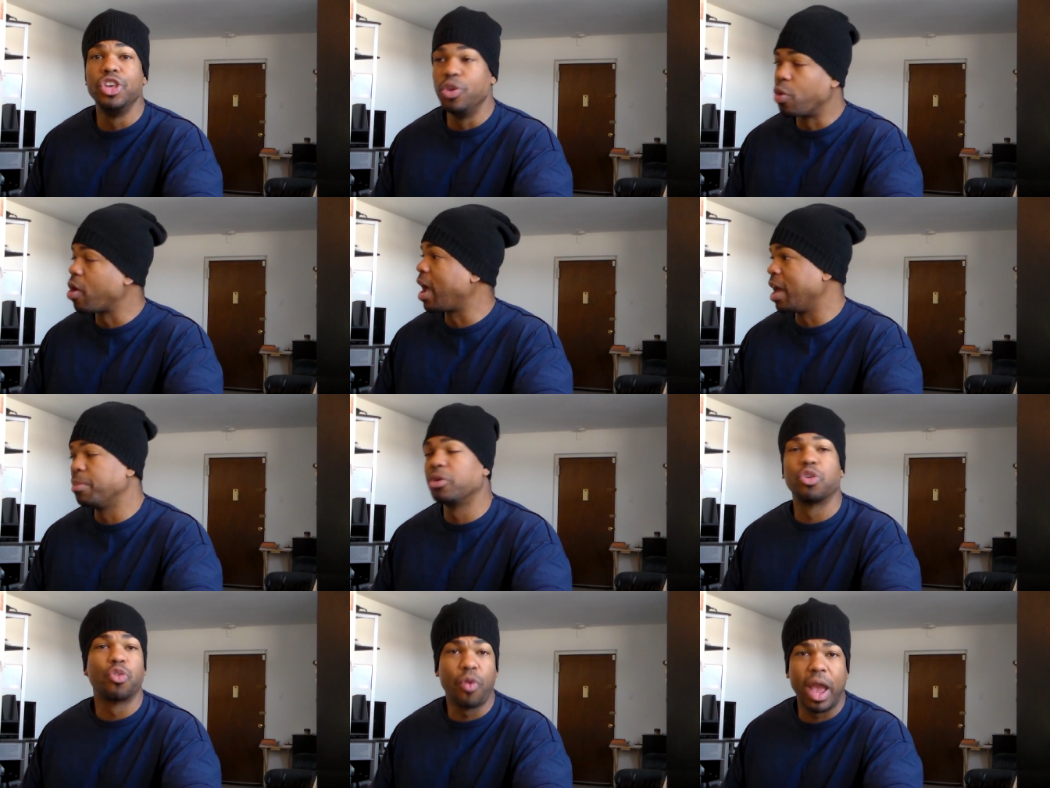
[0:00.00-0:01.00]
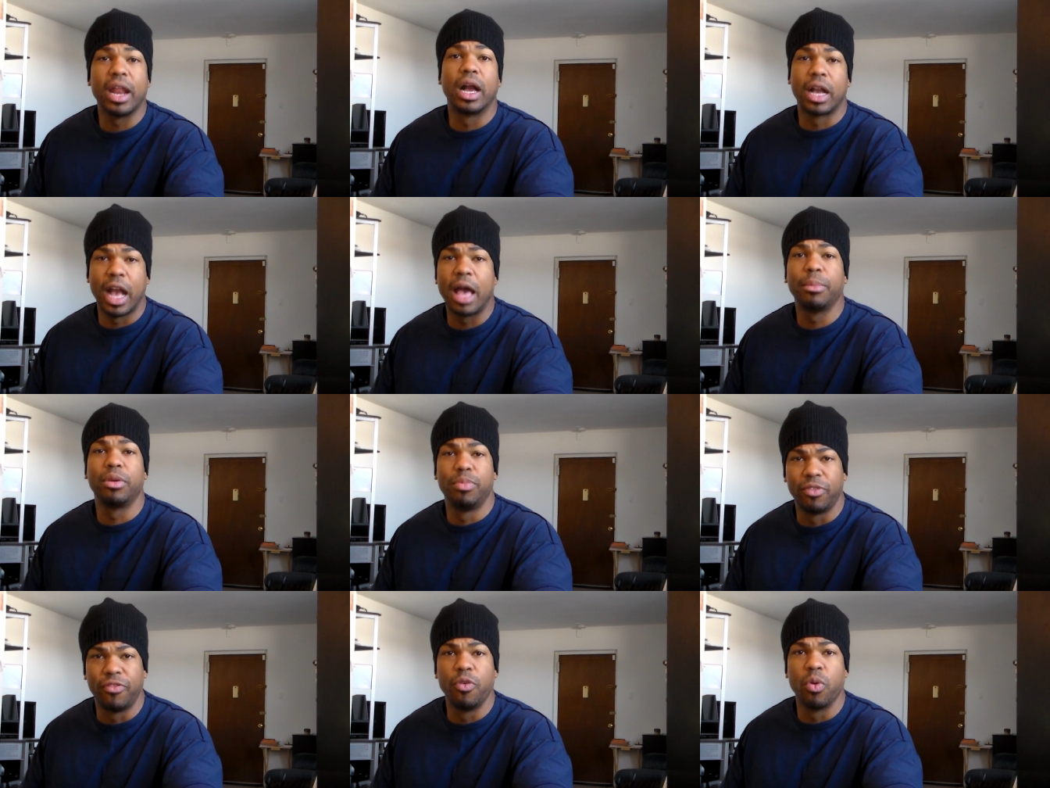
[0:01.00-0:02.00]
You were able to write a
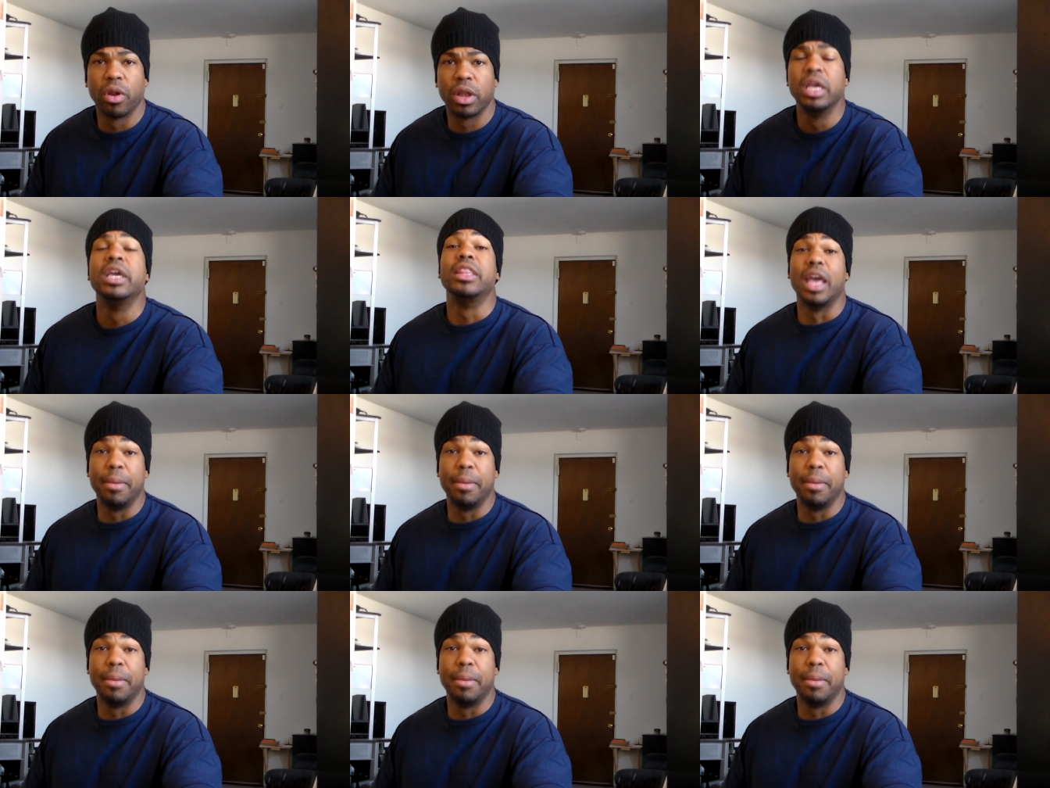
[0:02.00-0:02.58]
comic book for it.